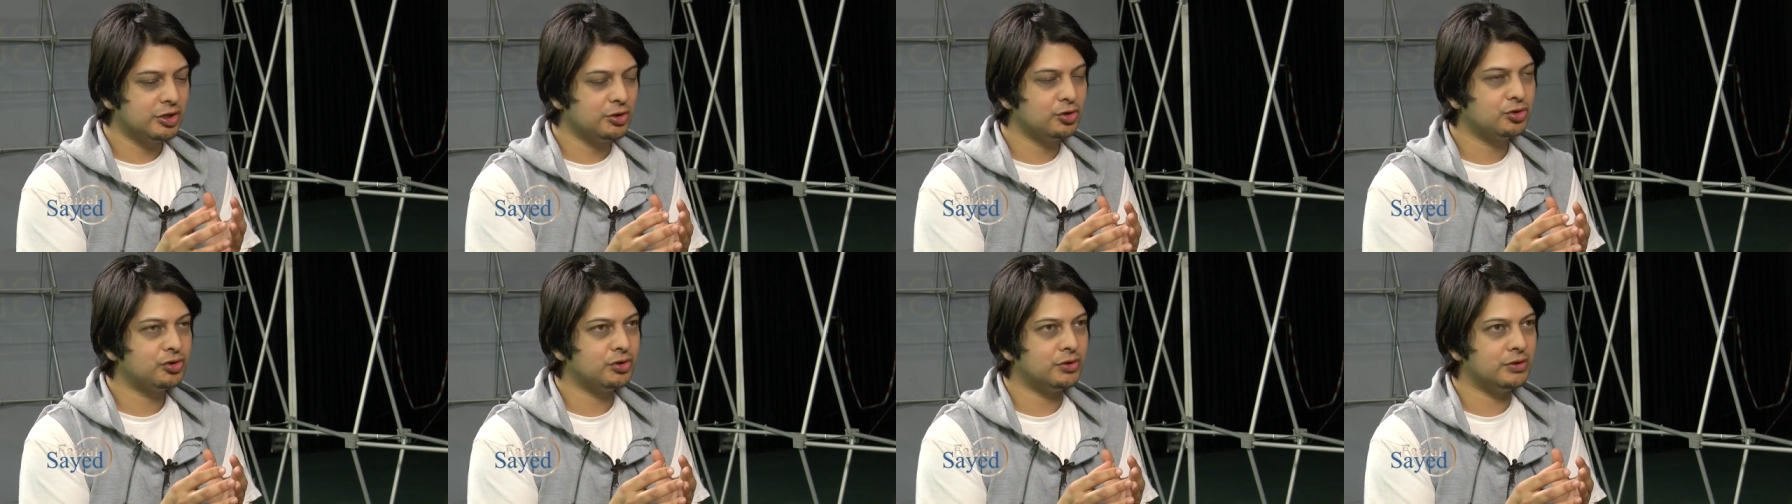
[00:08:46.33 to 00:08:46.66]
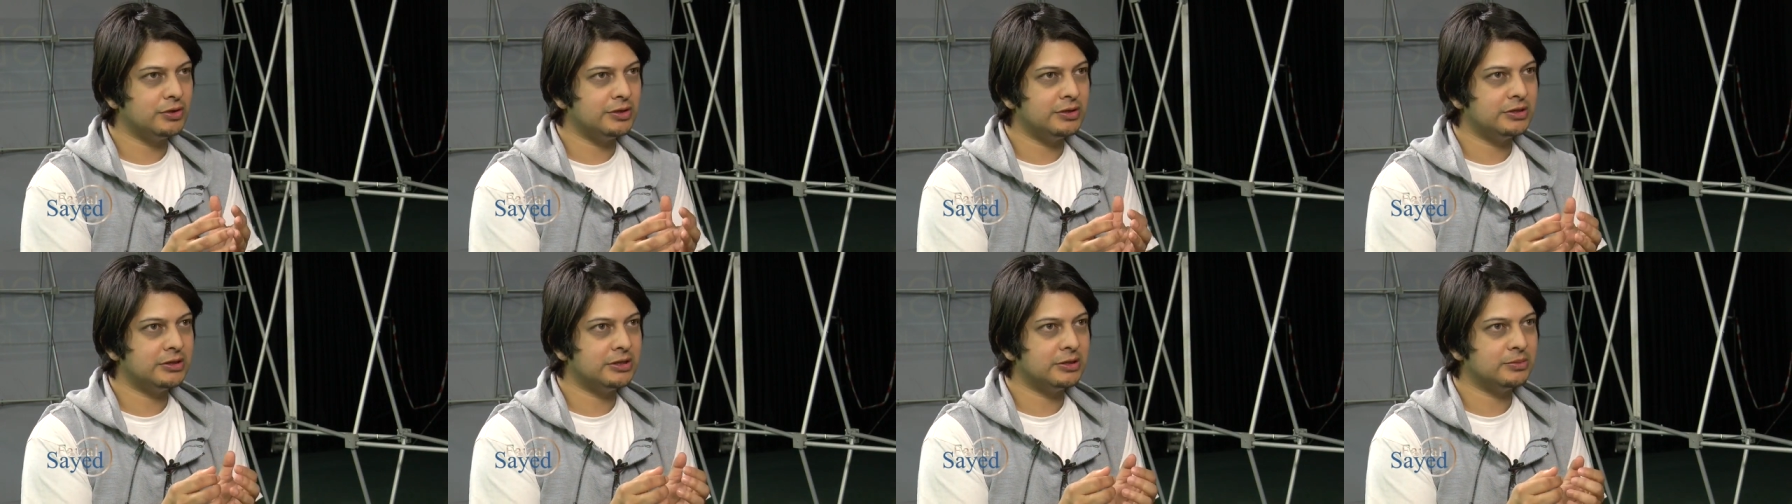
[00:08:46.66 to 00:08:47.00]

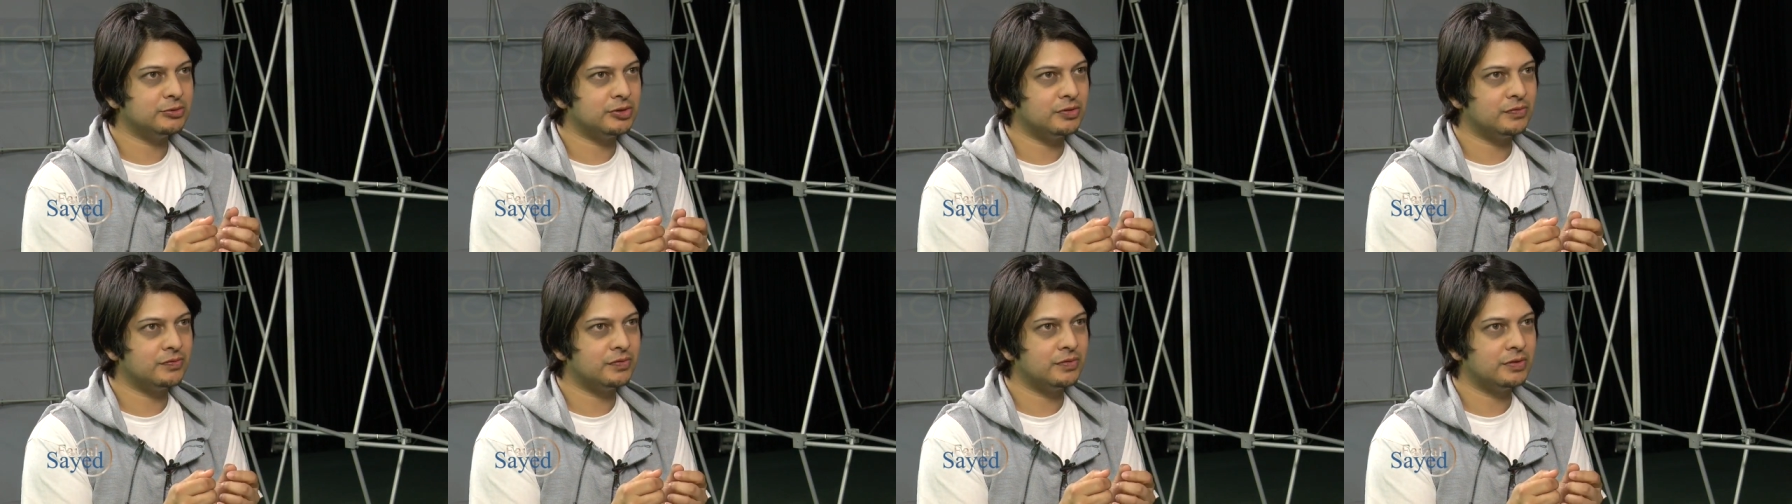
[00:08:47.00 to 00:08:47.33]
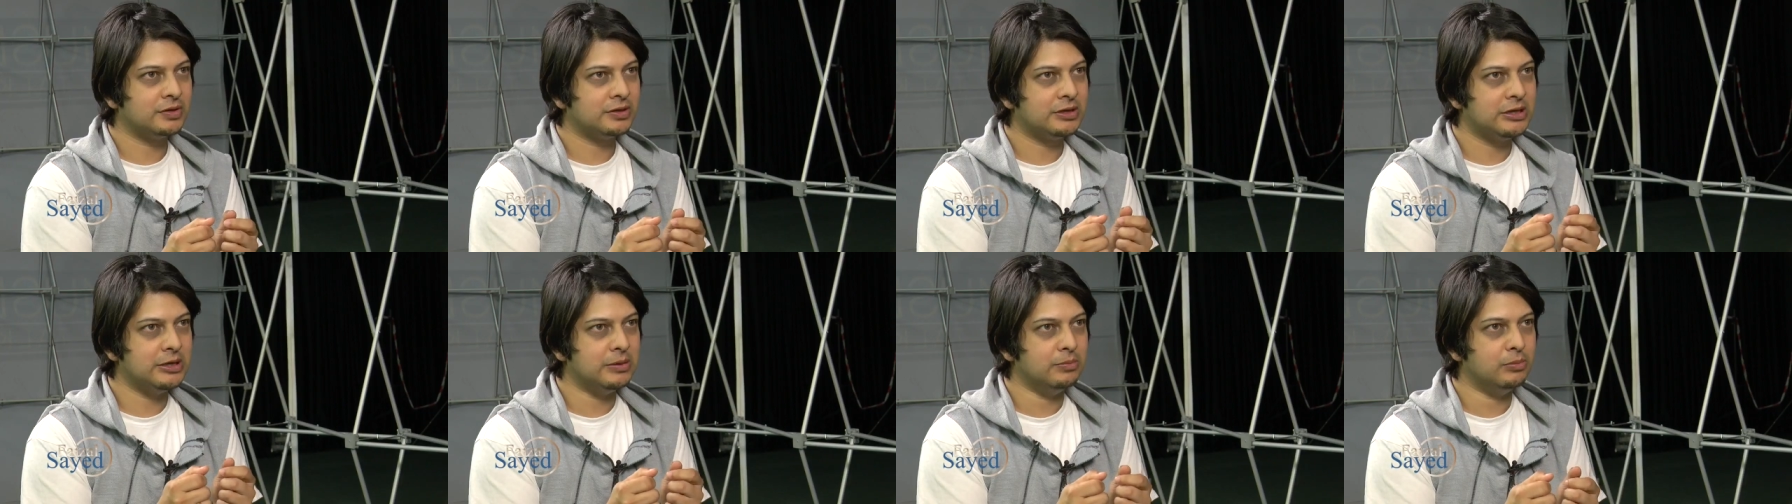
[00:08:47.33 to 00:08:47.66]
social in terms
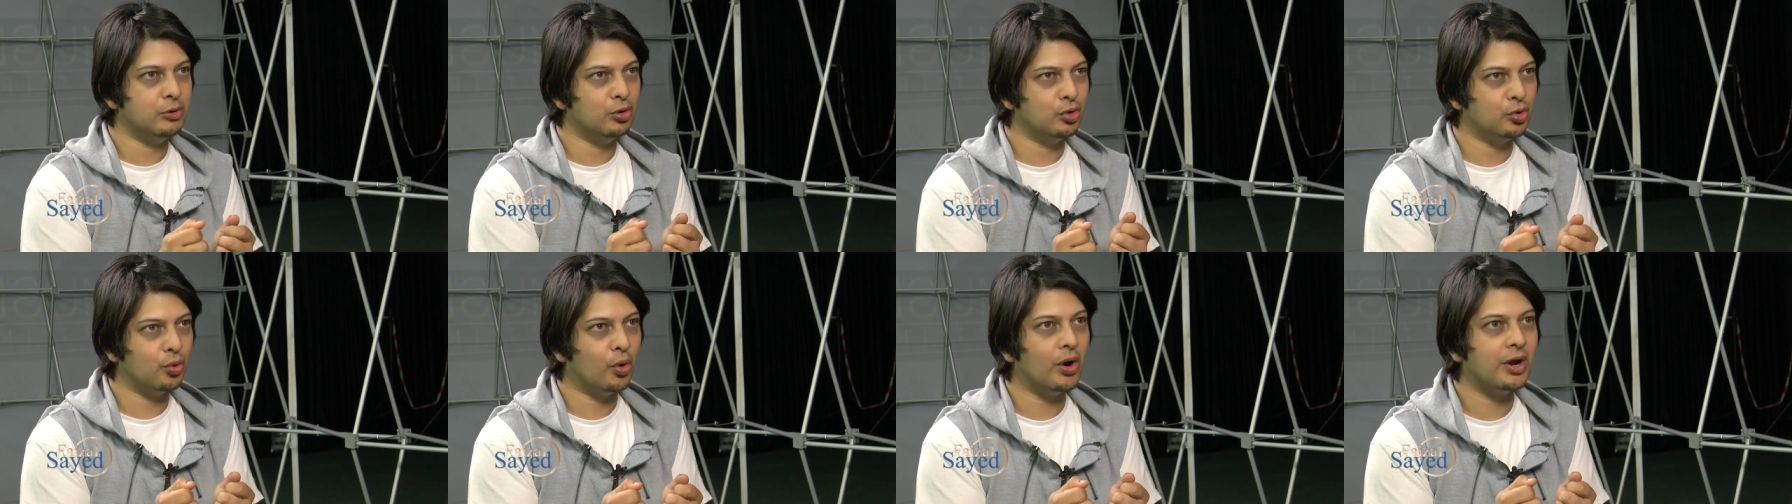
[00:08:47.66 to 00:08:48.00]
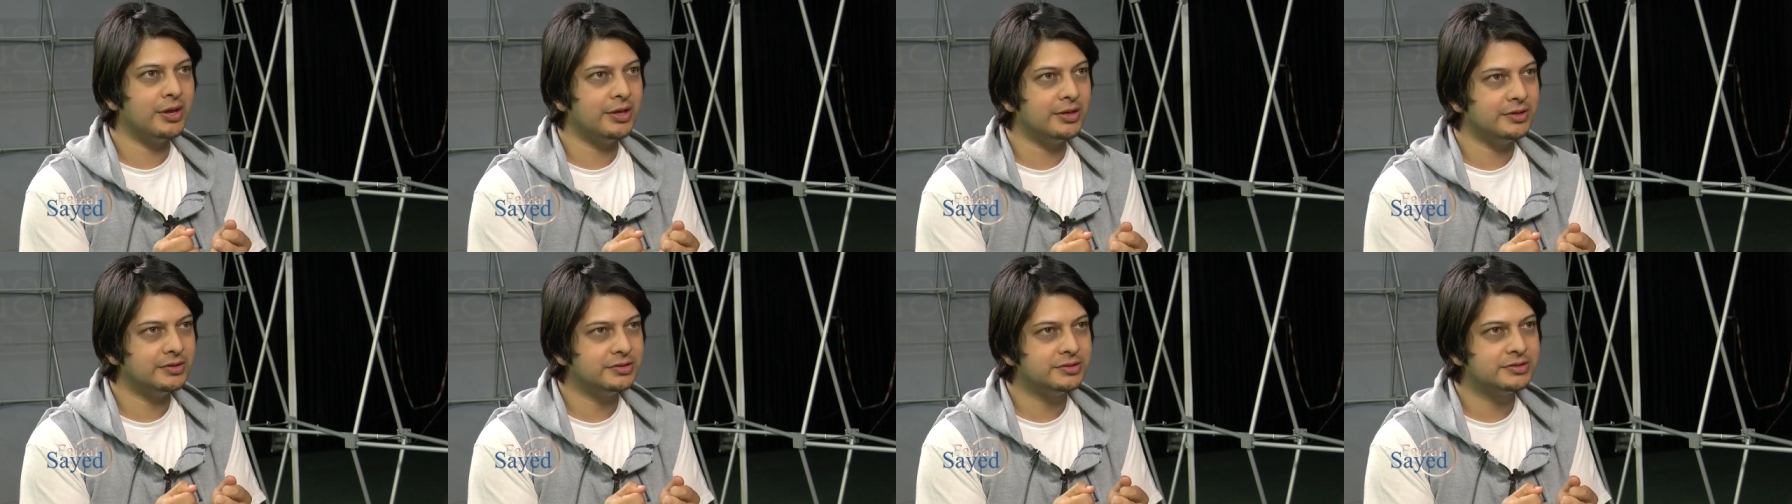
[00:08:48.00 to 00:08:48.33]
of keyboard
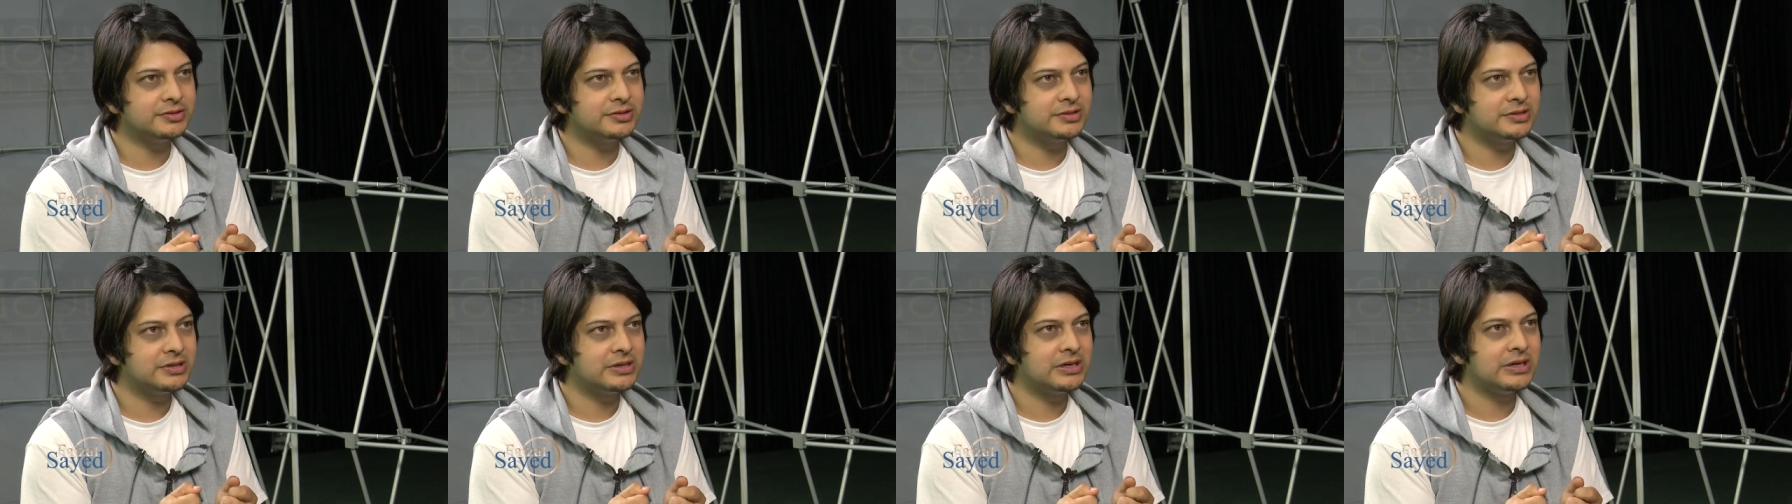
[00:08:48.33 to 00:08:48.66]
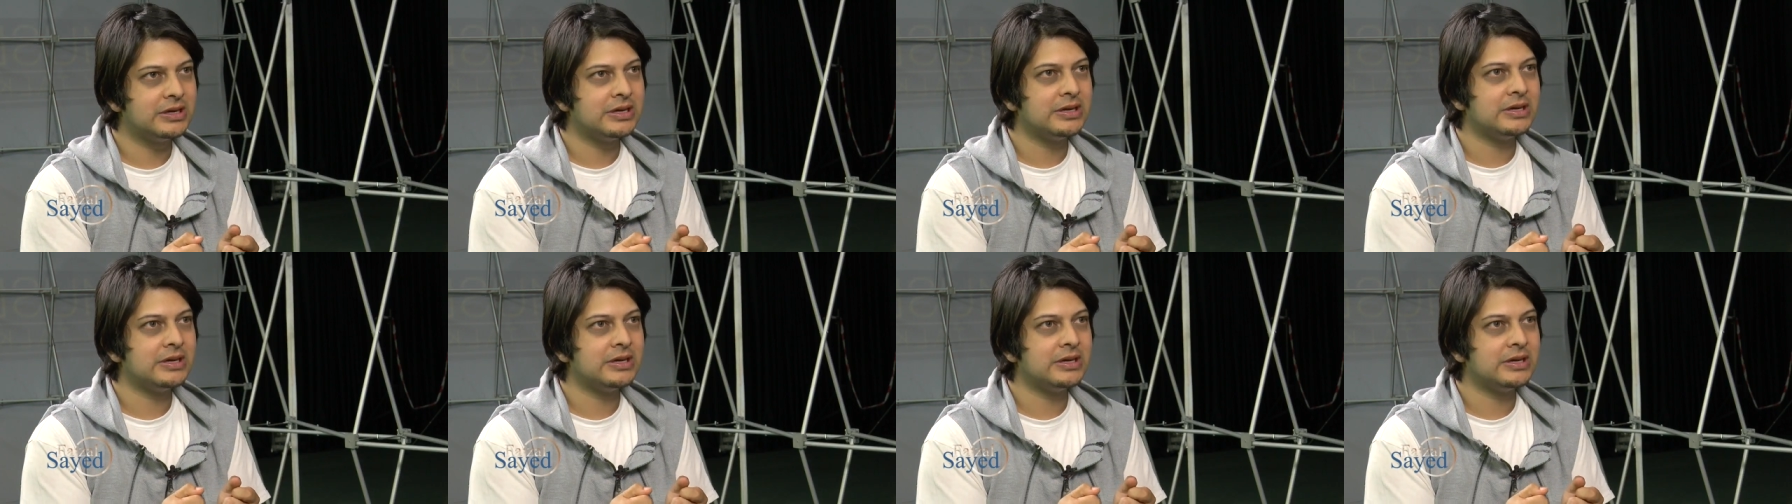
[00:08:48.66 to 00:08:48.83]
warriors,